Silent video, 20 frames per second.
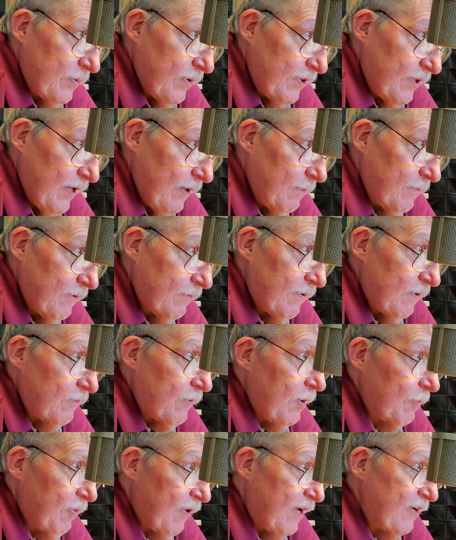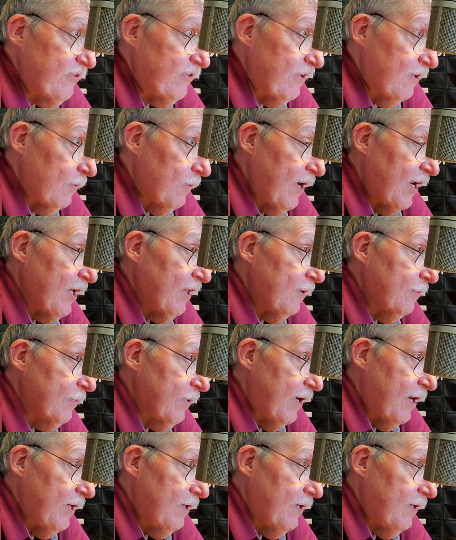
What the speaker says: with them and replaced the regular bread.